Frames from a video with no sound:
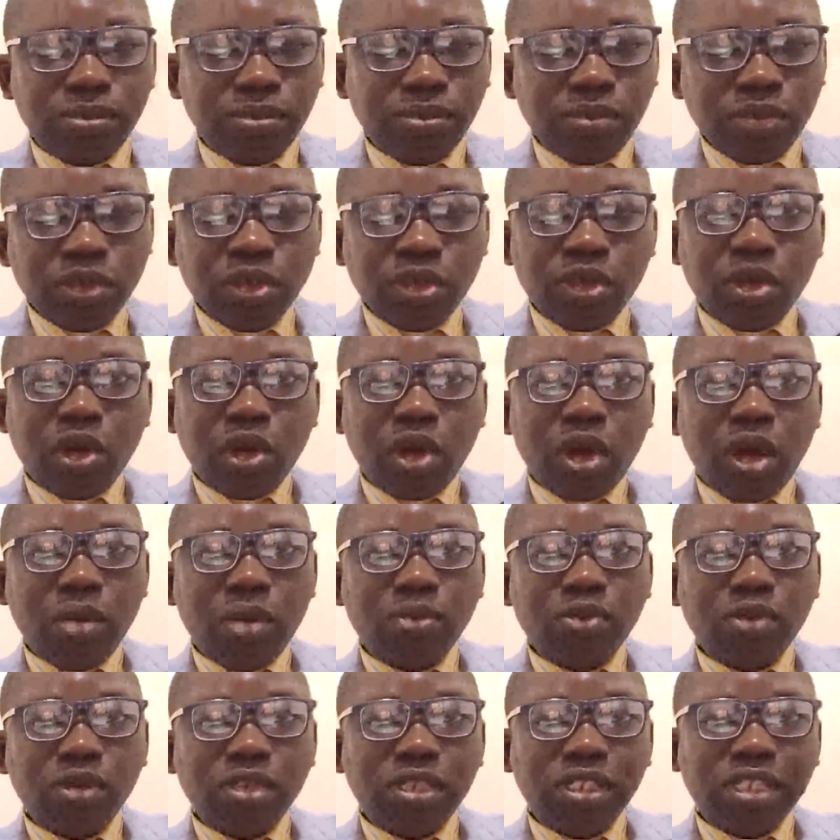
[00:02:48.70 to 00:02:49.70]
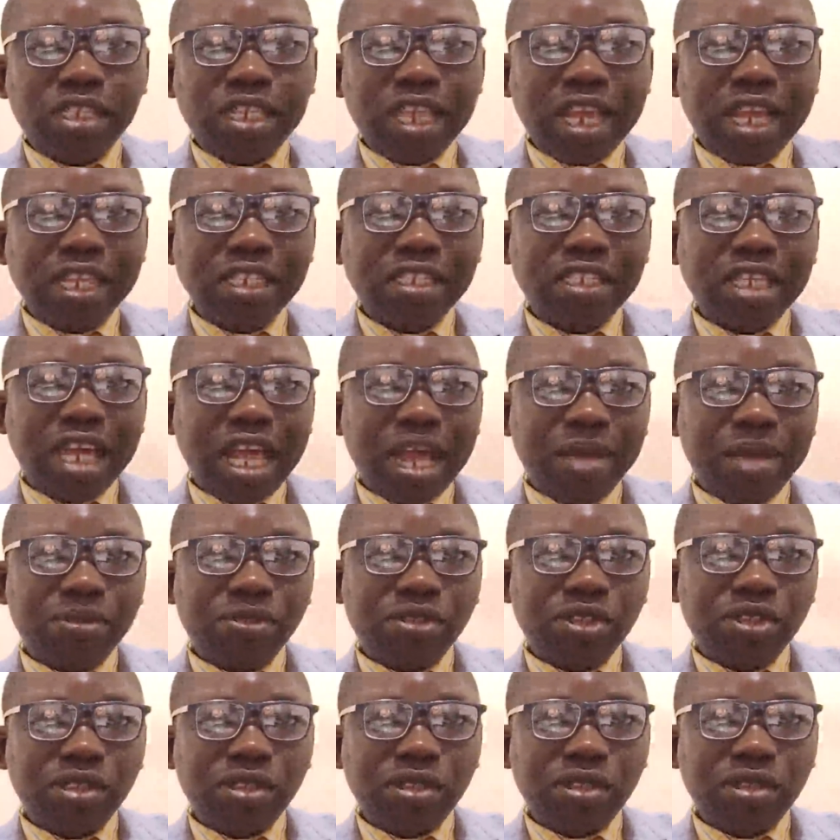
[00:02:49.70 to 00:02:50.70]
However, little is
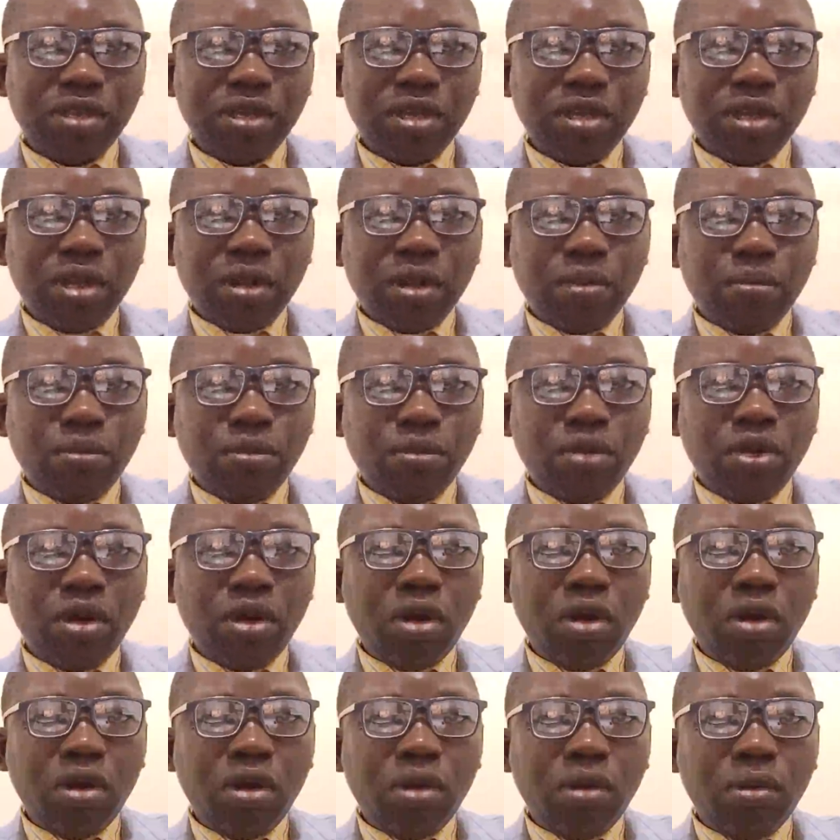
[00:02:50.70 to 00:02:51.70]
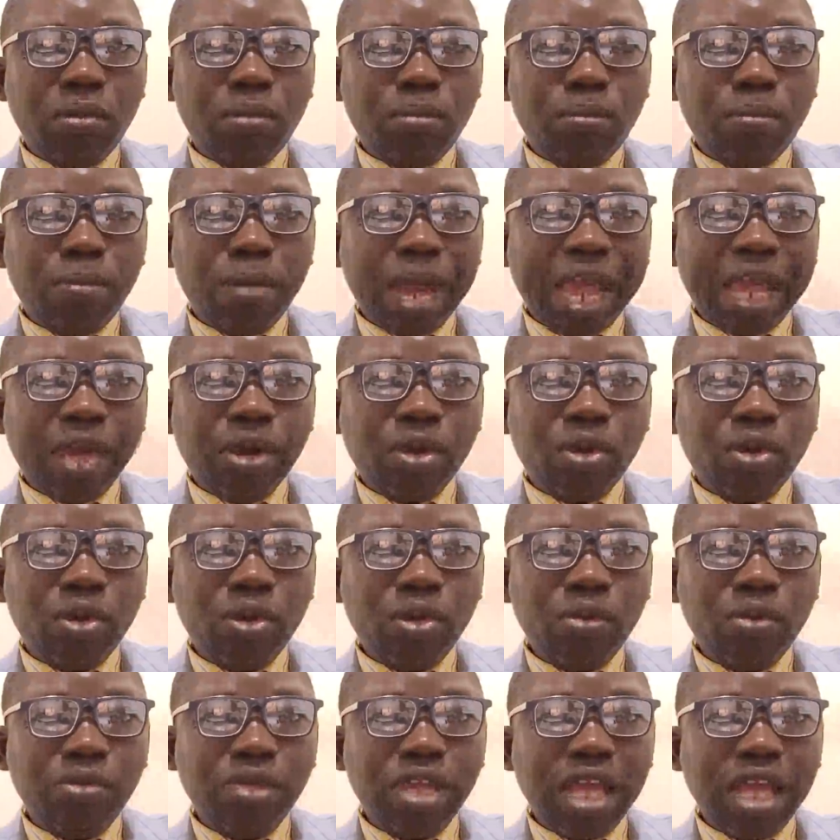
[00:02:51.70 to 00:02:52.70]
known about resistant
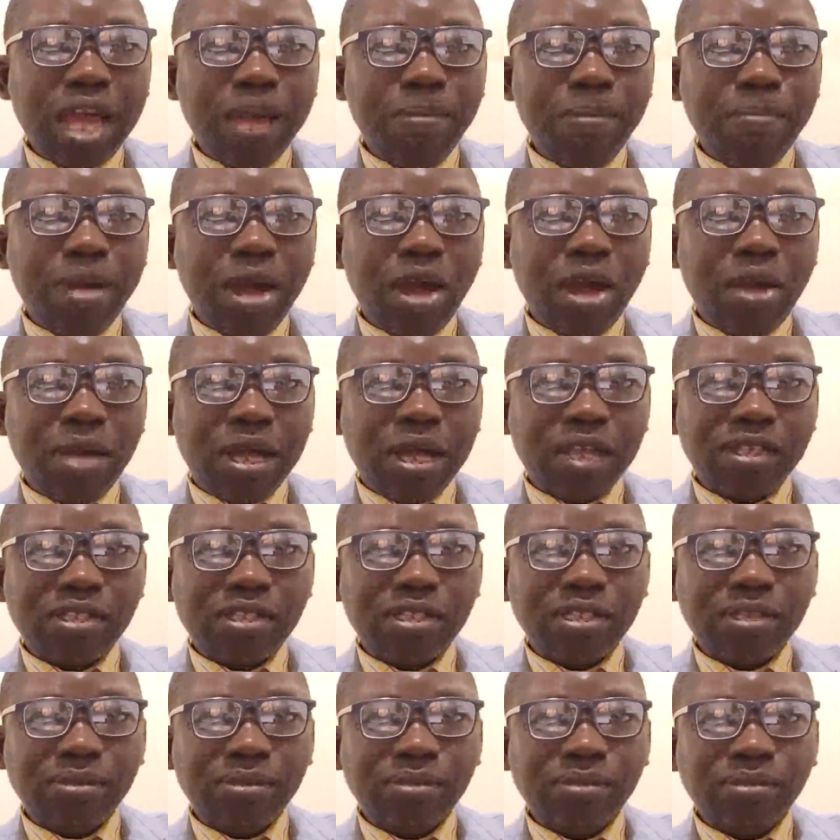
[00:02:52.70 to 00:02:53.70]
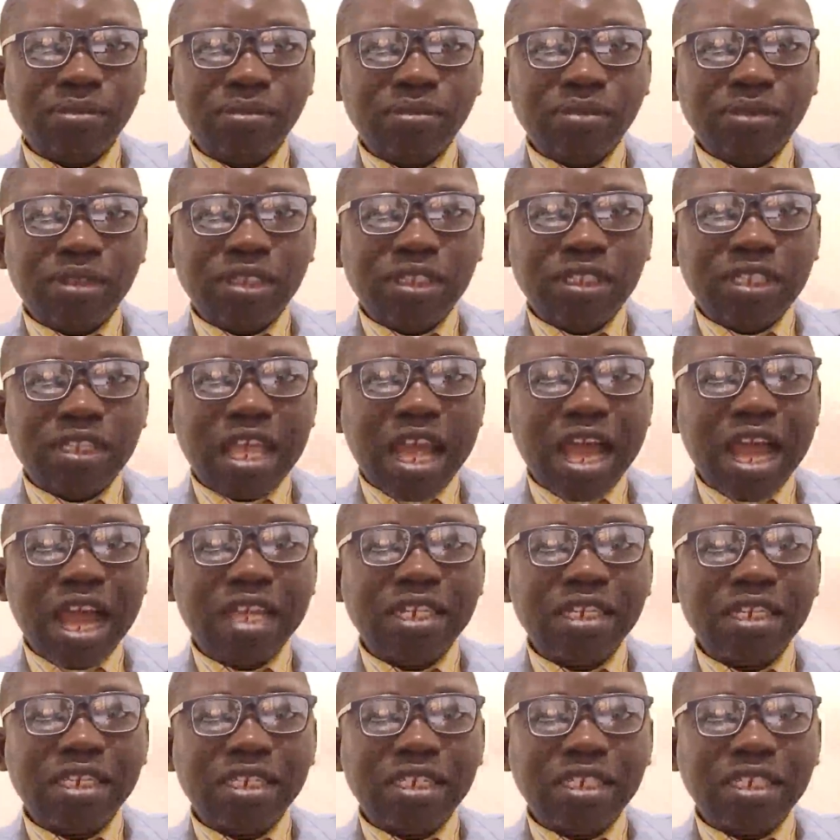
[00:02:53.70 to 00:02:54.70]
patterns in street-vended food
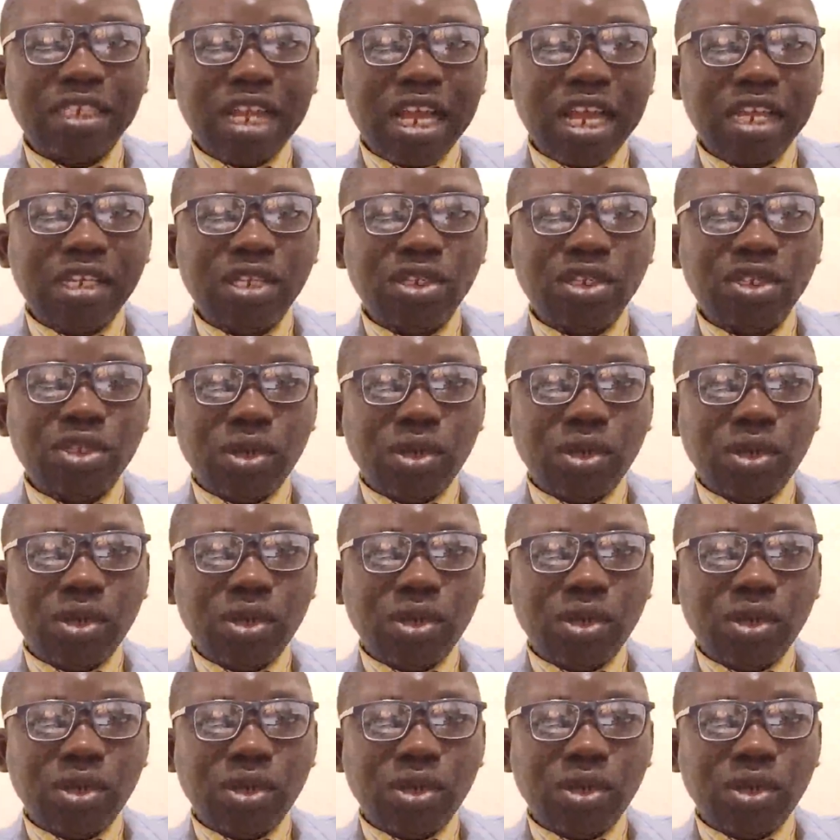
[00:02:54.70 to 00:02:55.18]
in Nigeria.